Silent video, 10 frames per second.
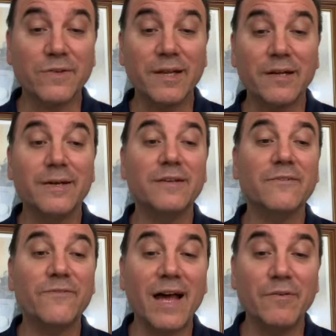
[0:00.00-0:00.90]
here. He's a
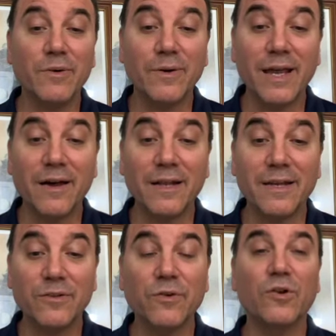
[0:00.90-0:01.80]
5-year-old gelding.
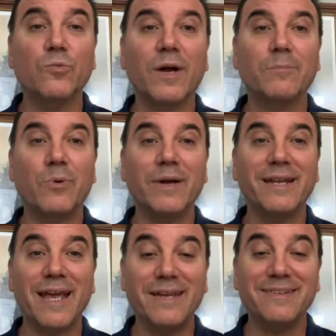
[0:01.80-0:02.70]
He's earned
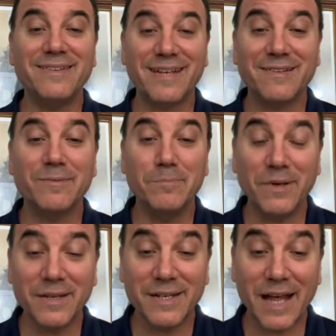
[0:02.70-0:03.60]
$1.86
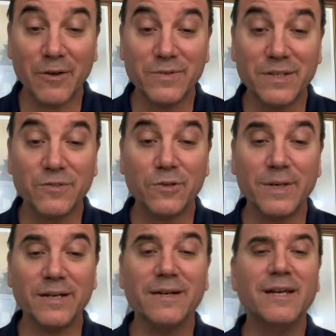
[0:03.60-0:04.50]
million in his
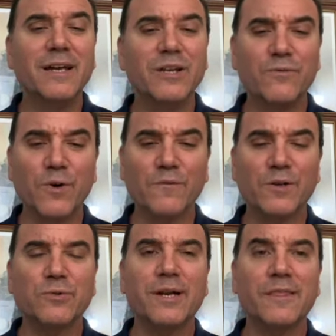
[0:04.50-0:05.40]
career. He's 4 for
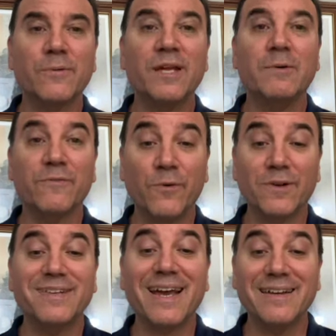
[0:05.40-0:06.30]
23 with 4
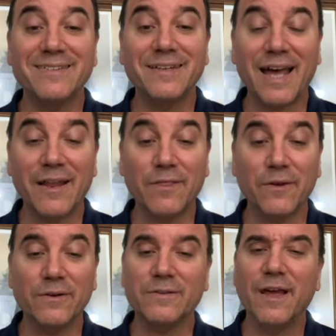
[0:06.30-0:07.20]
seconds and
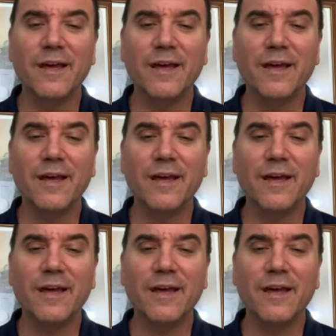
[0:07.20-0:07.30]
9/3.